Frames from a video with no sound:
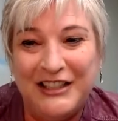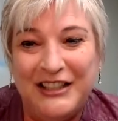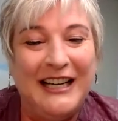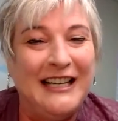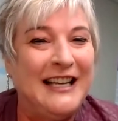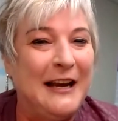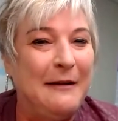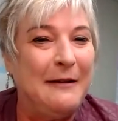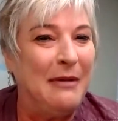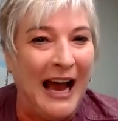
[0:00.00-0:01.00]
she is
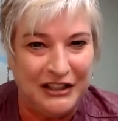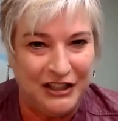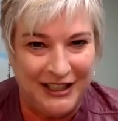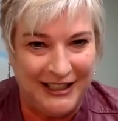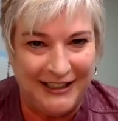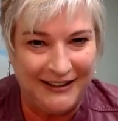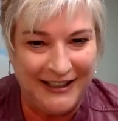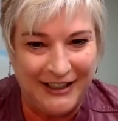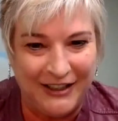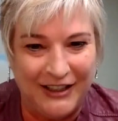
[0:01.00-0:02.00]
a passionate
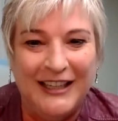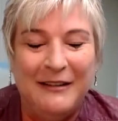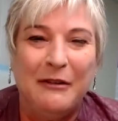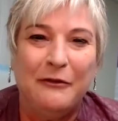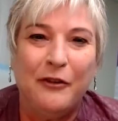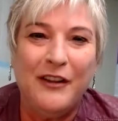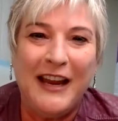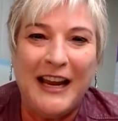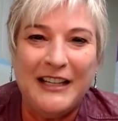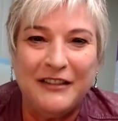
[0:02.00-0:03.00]
leader. Before
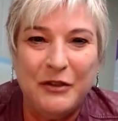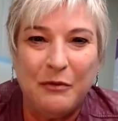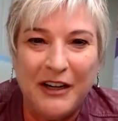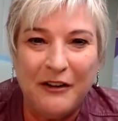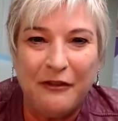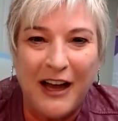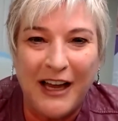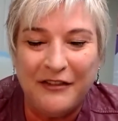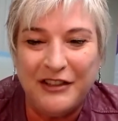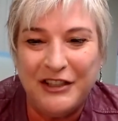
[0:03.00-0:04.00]
the age of
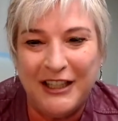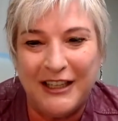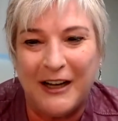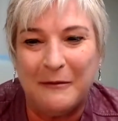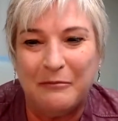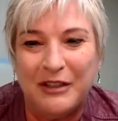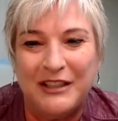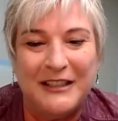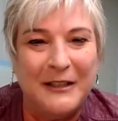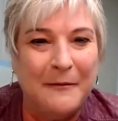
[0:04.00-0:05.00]
25, she
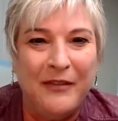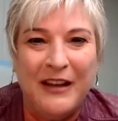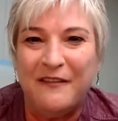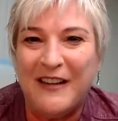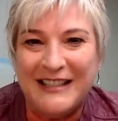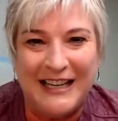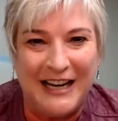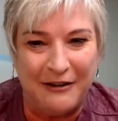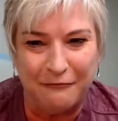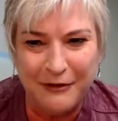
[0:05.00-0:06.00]
accomplished investing
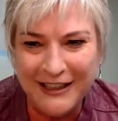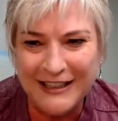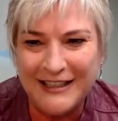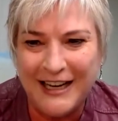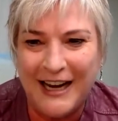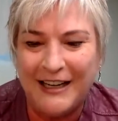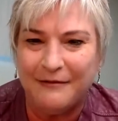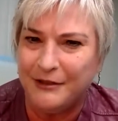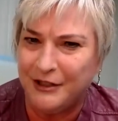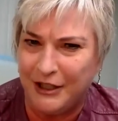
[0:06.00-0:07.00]
in real estate.
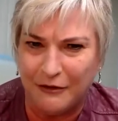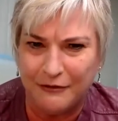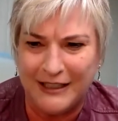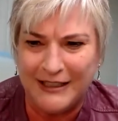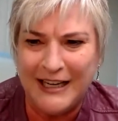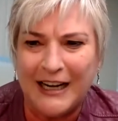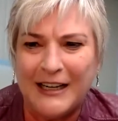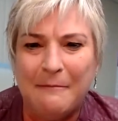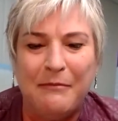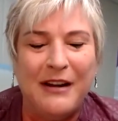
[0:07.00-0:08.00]
She owned a tech
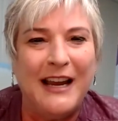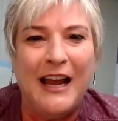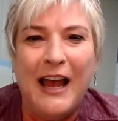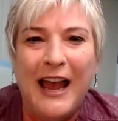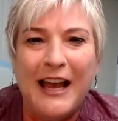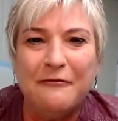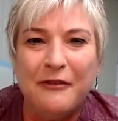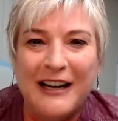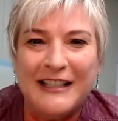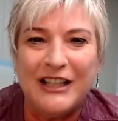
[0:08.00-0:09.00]
company and
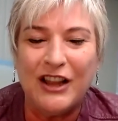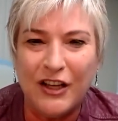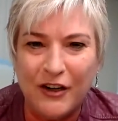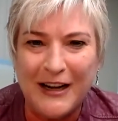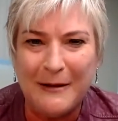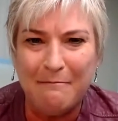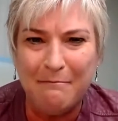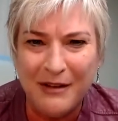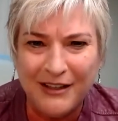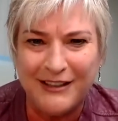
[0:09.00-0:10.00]
raised $30
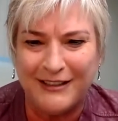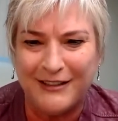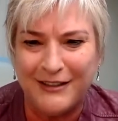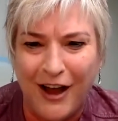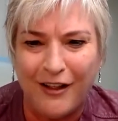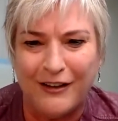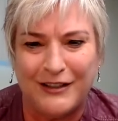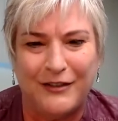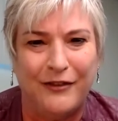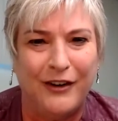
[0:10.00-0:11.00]
million
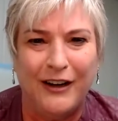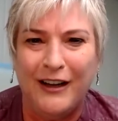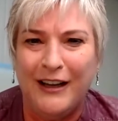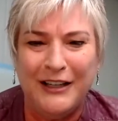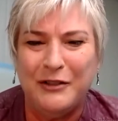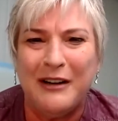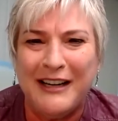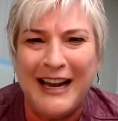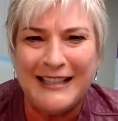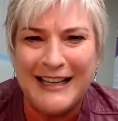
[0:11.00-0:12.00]
for in
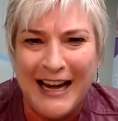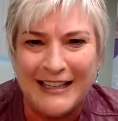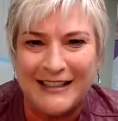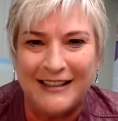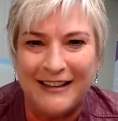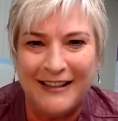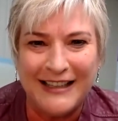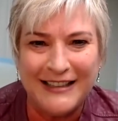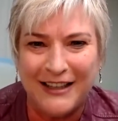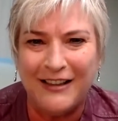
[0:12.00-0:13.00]
28 days.
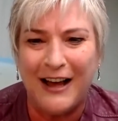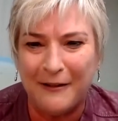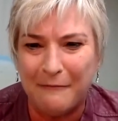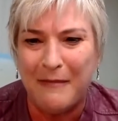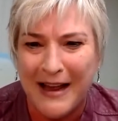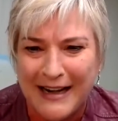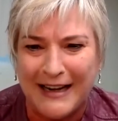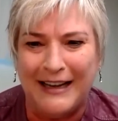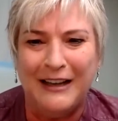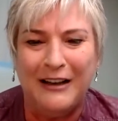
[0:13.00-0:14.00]
That's a lot of
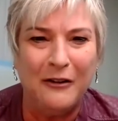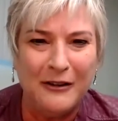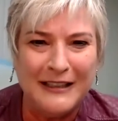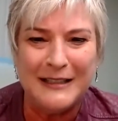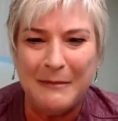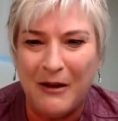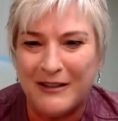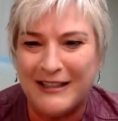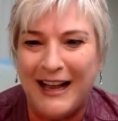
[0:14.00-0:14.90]
money. Holy smokes.